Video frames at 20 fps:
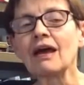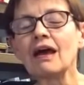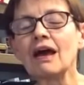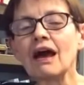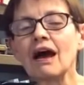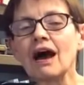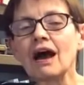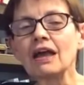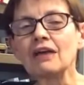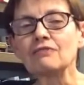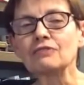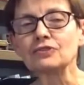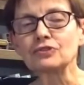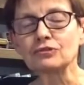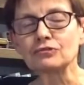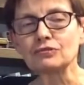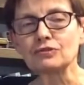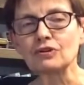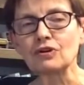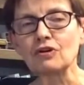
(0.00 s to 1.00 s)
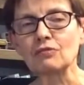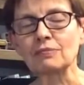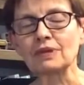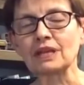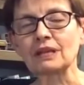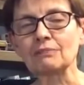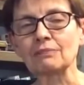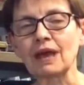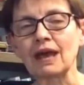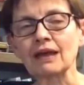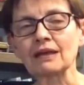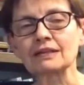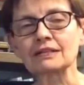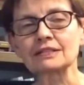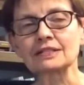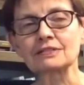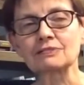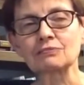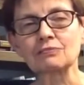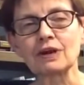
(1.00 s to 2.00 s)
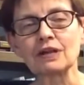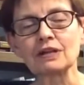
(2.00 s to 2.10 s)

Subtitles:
I have 2 comment banks. One